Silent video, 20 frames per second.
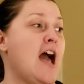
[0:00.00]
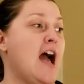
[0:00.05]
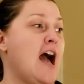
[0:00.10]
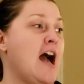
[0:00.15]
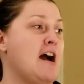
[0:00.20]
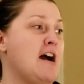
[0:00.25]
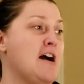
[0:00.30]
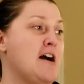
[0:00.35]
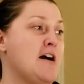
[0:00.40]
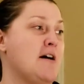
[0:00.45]

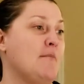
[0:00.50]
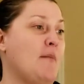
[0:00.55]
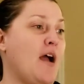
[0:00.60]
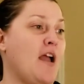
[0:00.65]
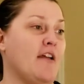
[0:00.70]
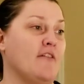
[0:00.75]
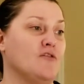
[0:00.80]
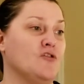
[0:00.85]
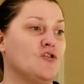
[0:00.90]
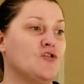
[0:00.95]
I
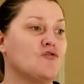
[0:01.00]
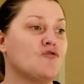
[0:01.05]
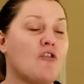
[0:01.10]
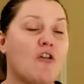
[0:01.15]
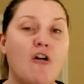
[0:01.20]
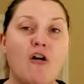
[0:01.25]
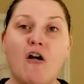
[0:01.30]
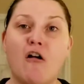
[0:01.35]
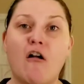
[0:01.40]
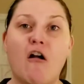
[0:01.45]
have
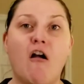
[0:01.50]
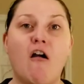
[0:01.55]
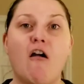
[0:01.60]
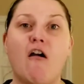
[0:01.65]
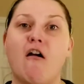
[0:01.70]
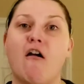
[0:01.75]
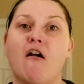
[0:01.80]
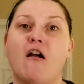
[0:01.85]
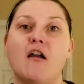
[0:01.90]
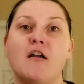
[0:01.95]
strong
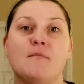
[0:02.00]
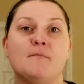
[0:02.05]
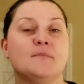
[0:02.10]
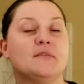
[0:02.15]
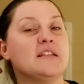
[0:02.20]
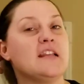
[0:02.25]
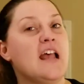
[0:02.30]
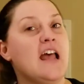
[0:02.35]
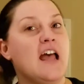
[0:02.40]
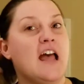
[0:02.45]
arms.